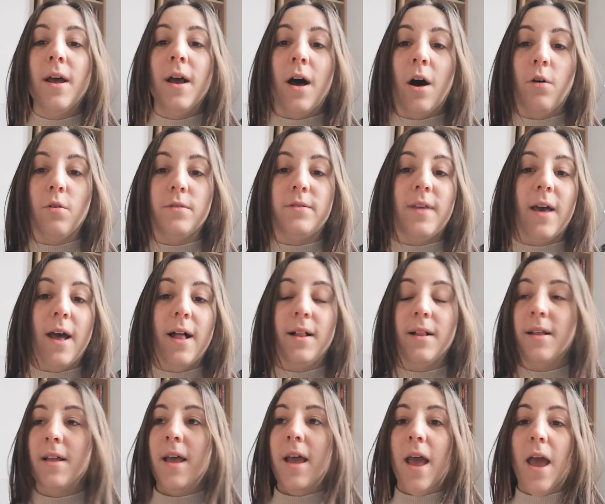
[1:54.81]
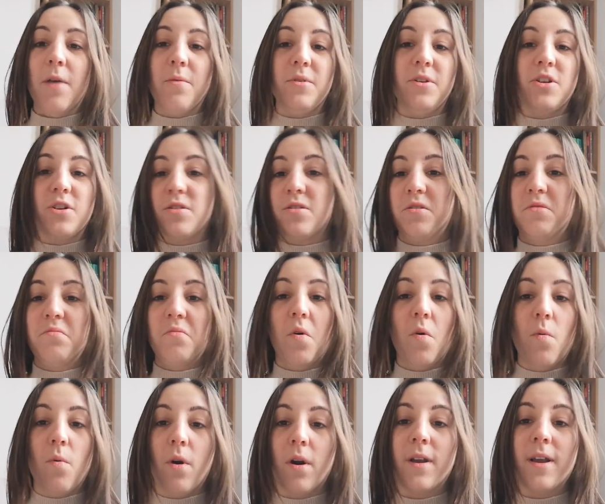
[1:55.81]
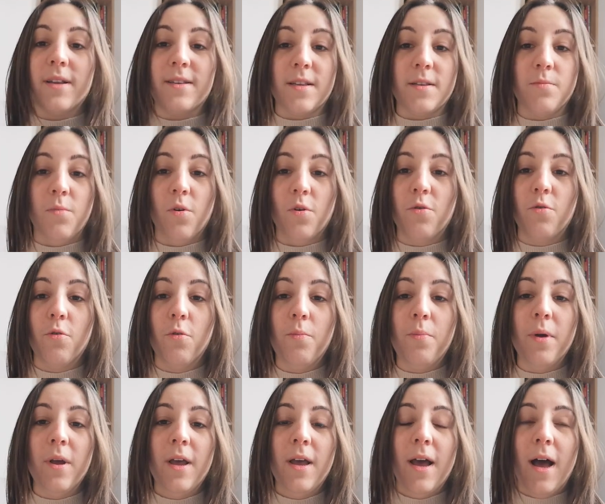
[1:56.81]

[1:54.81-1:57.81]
hotel and we just work as a small group.